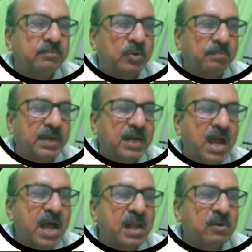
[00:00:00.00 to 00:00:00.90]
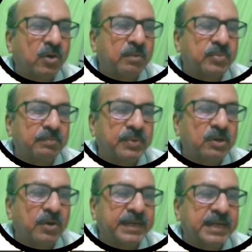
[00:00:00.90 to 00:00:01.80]
propanol, or
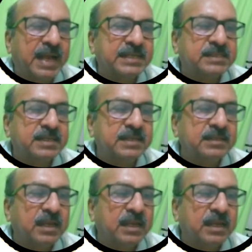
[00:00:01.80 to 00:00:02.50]
propanoic acid.